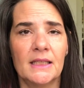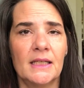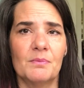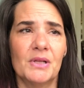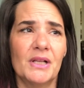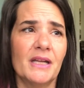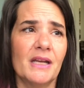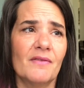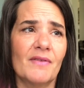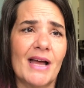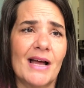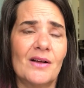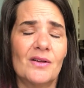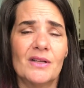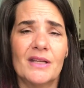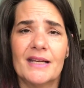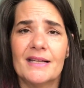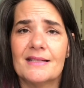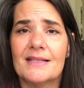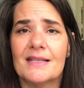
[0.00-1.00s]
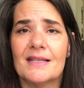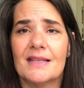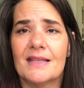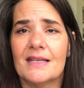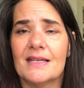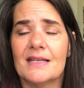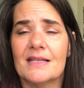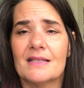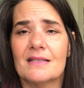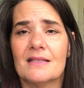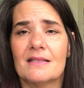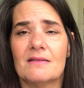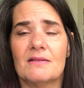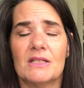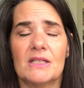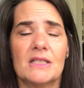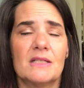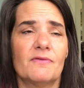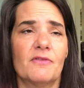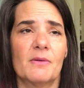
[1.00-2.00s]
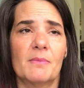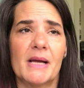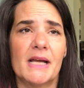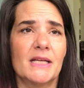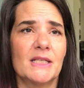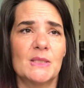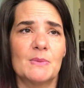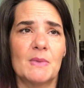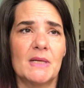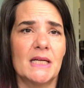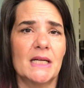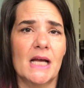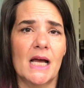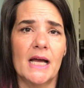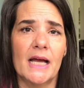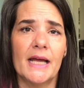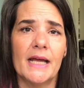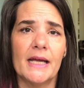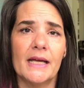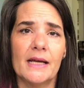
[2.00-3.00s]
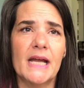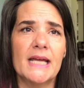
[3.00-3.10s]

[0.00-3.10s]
Plenty of outlets and things just for my husband and I.